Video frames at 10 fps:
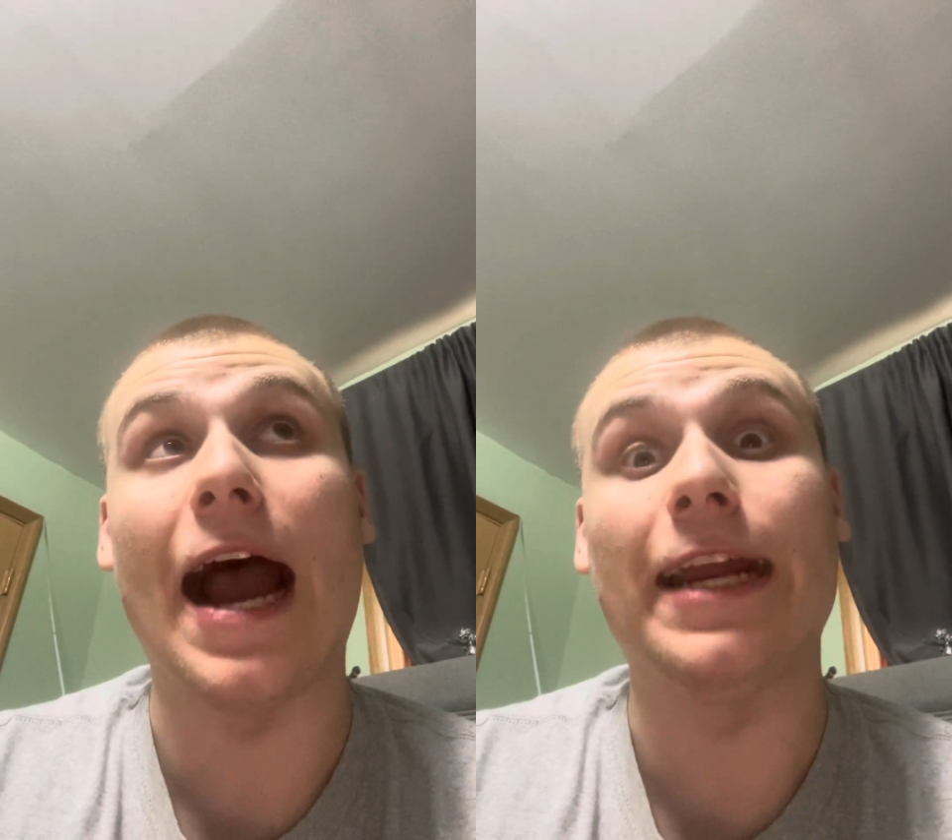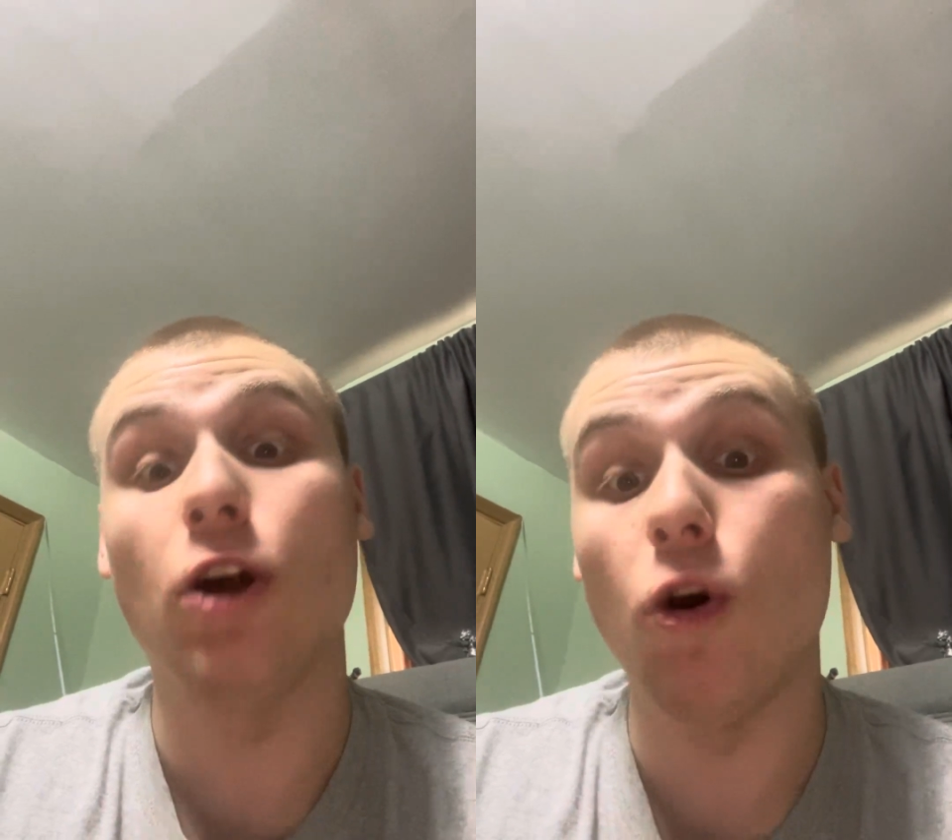
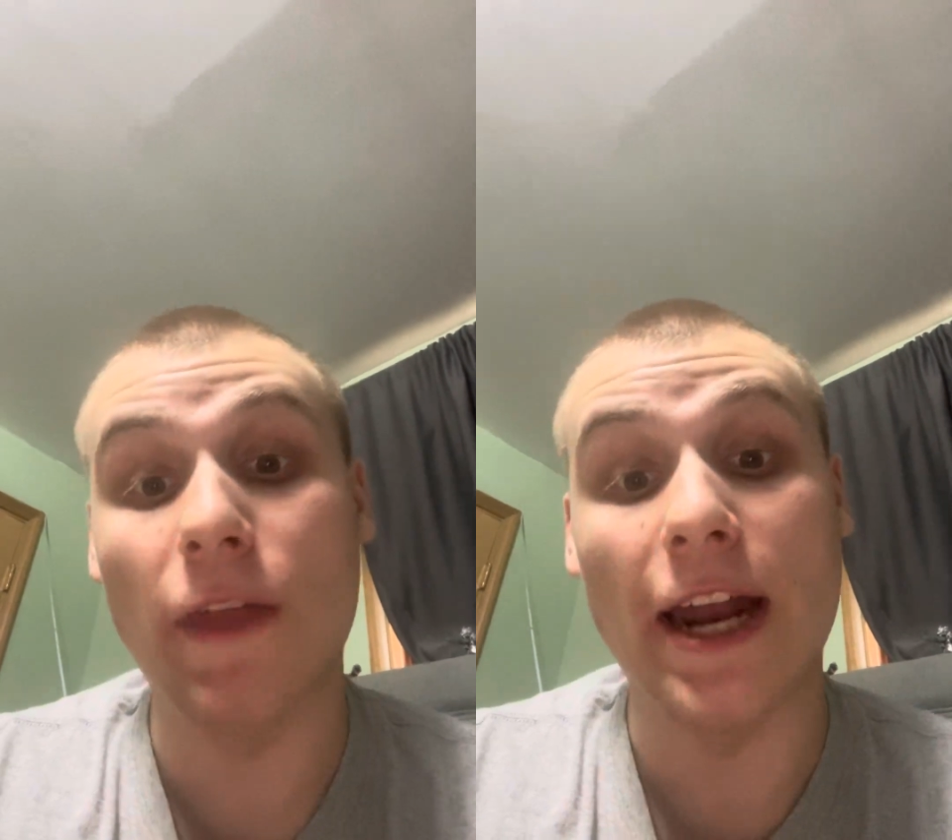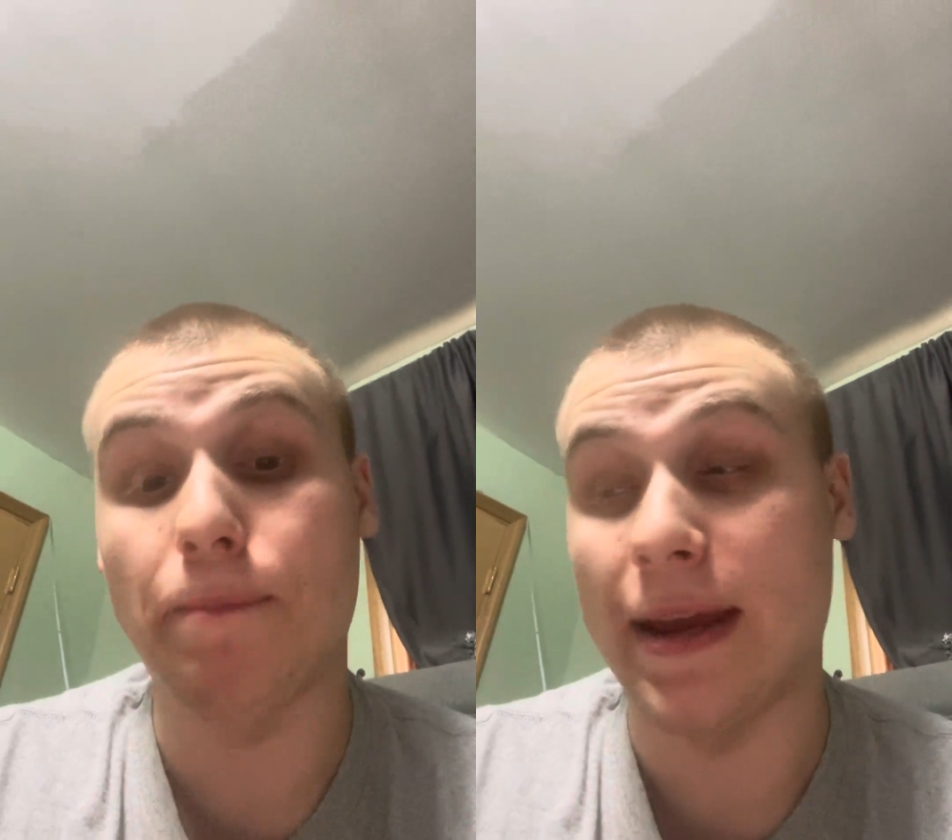I know
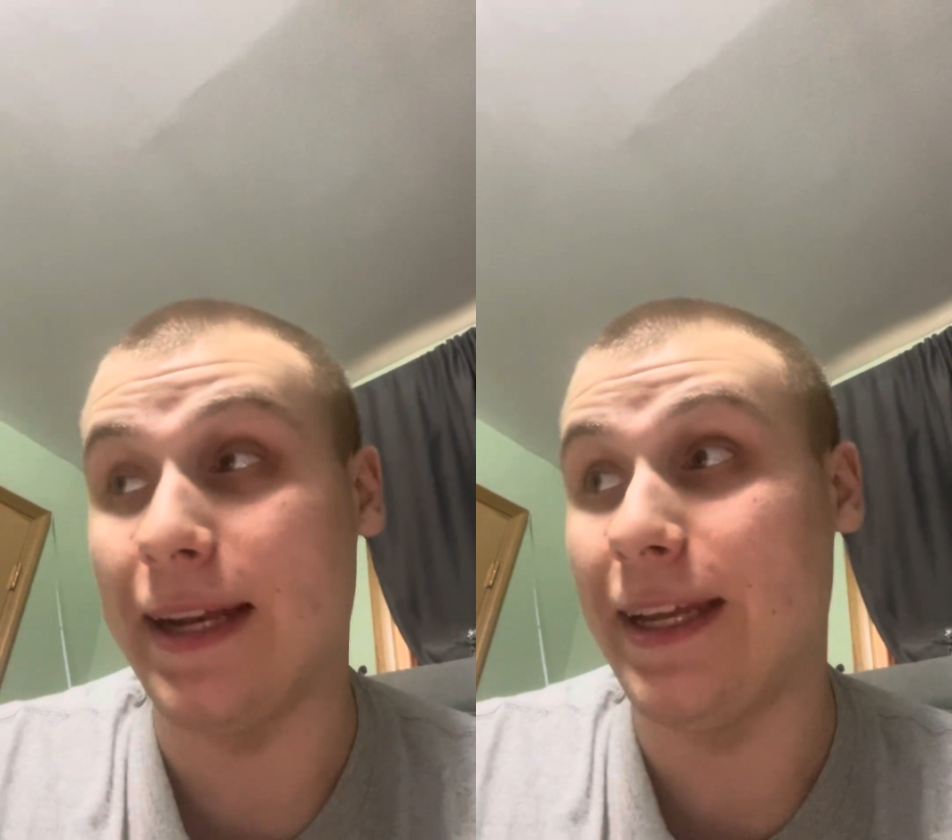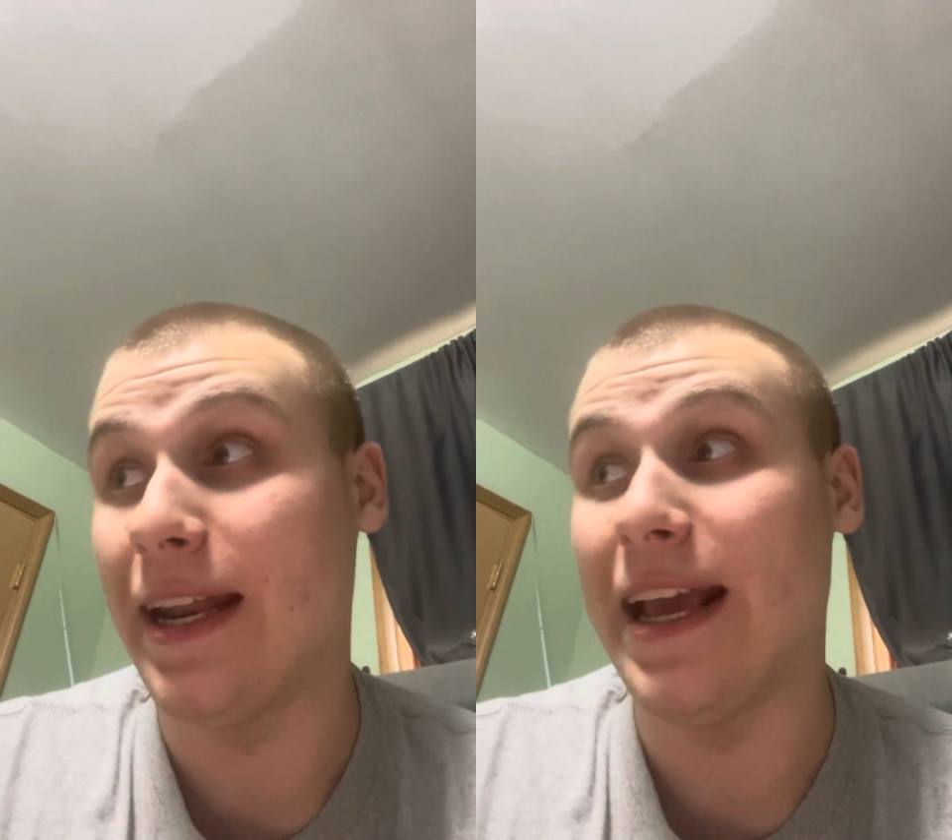that
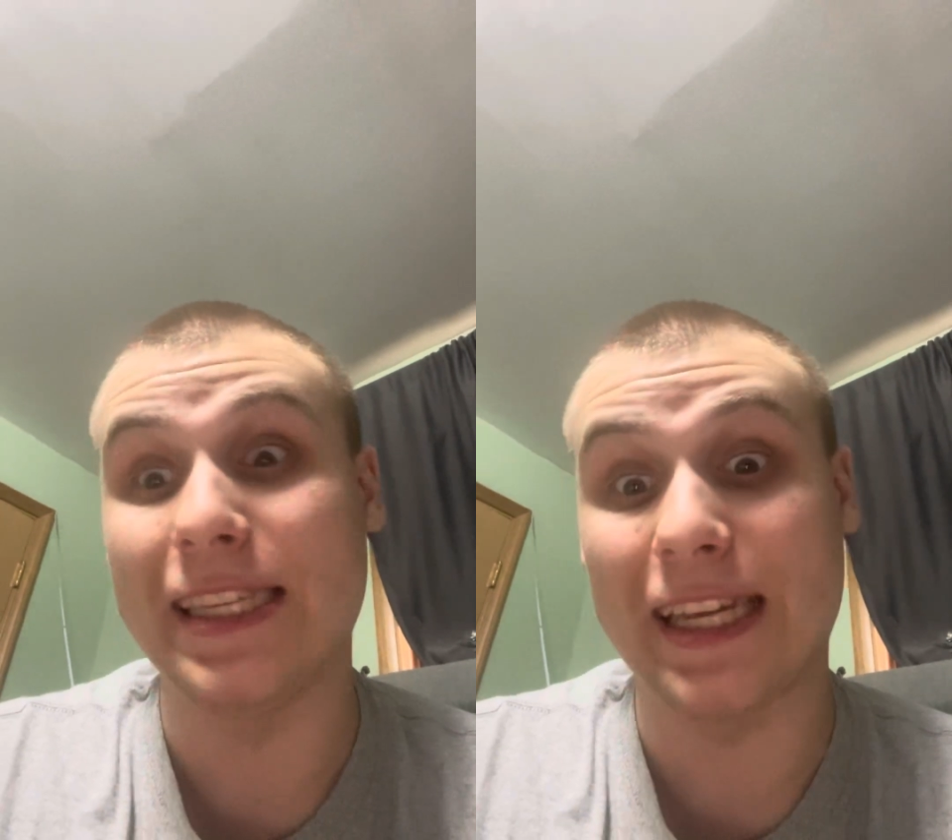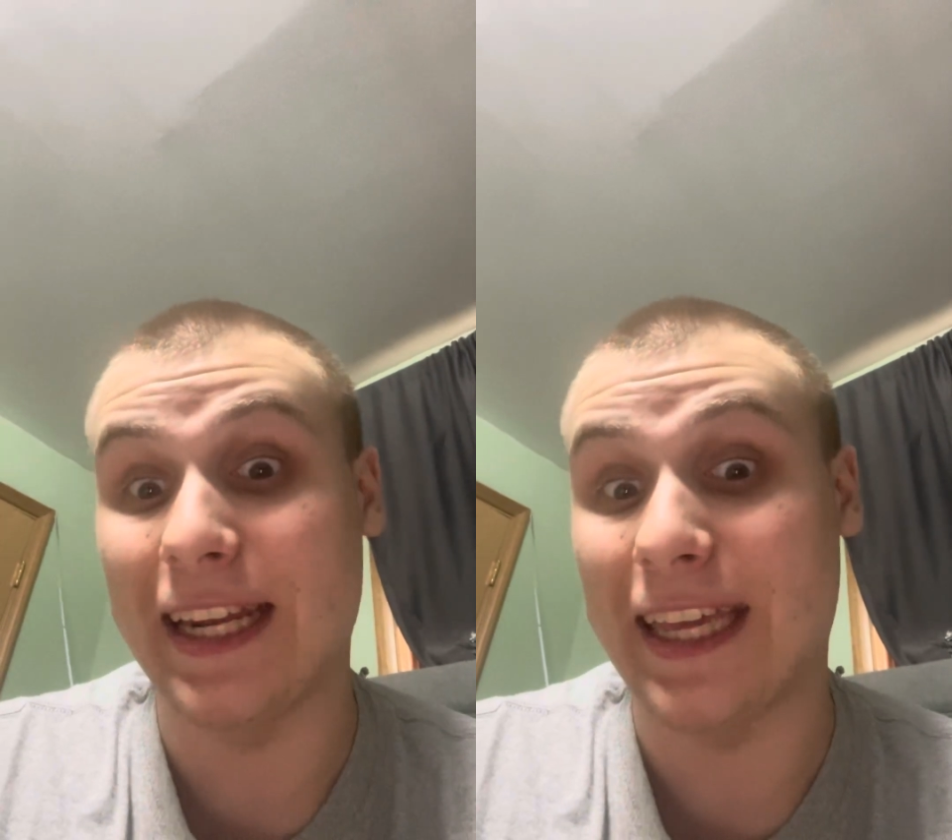opinion
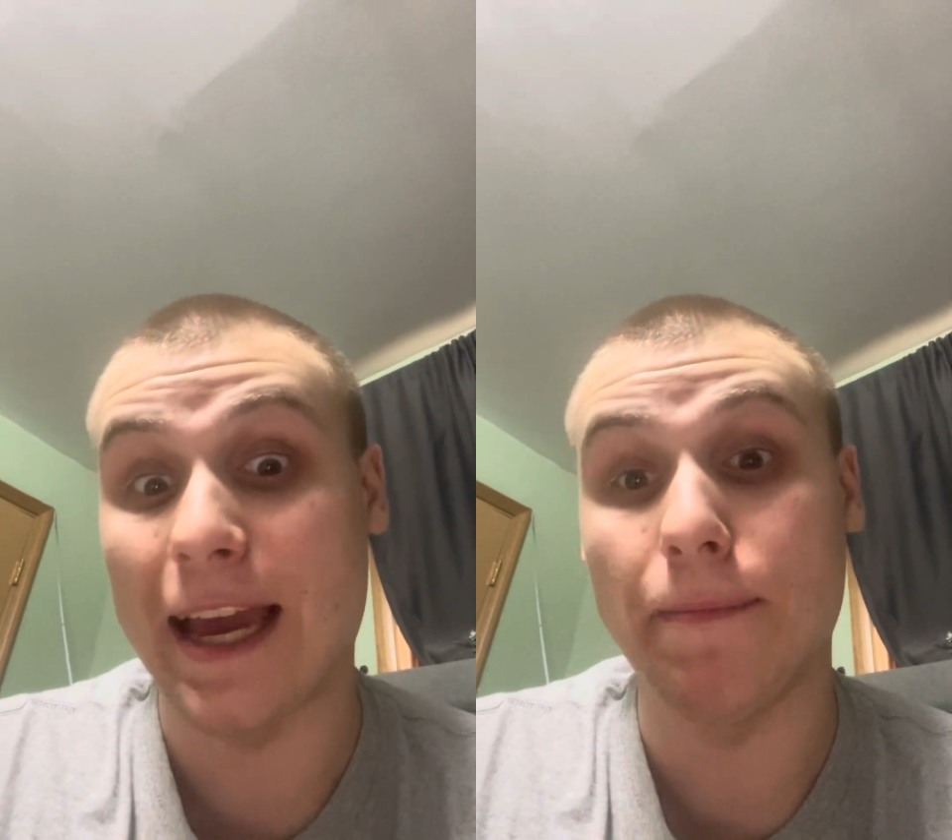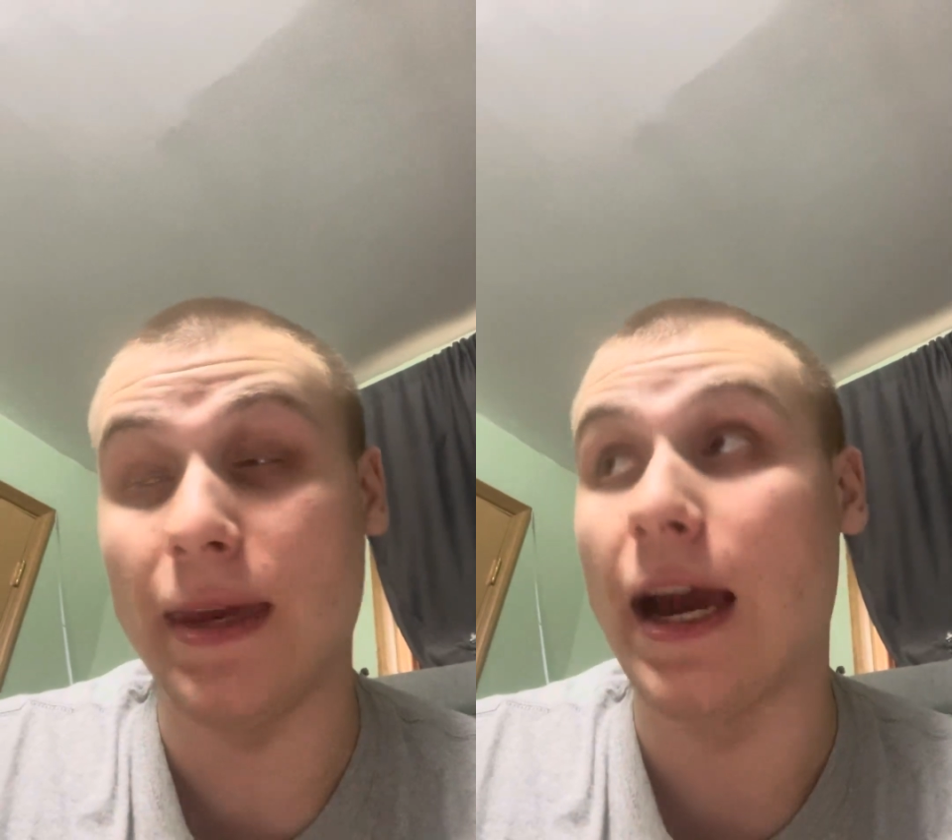is going to
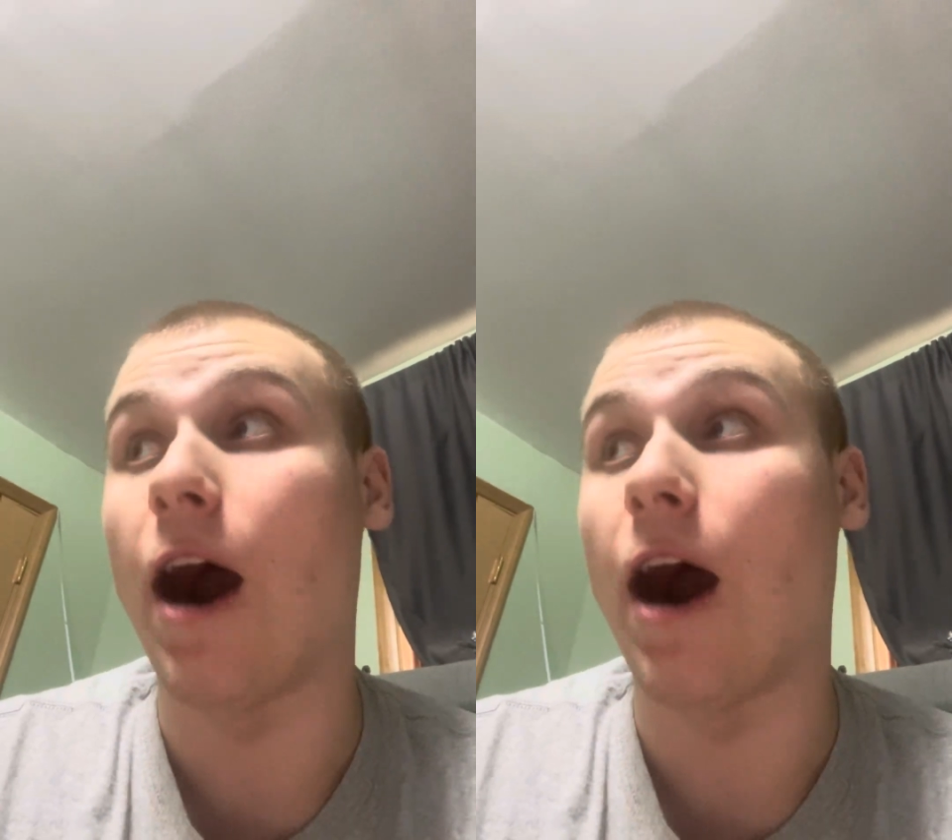get me